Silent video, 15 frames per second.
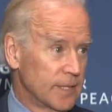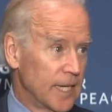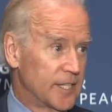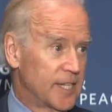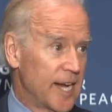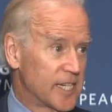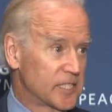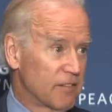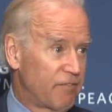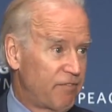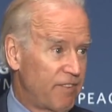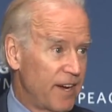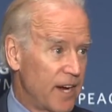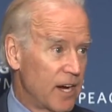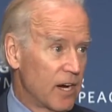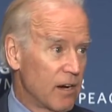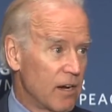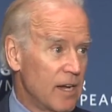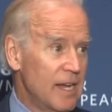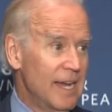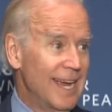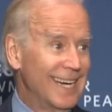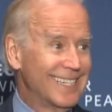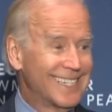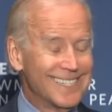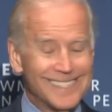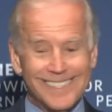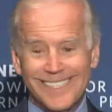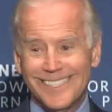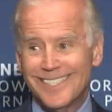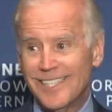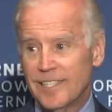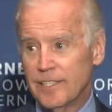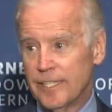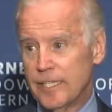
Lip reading: It takes a fair and consistent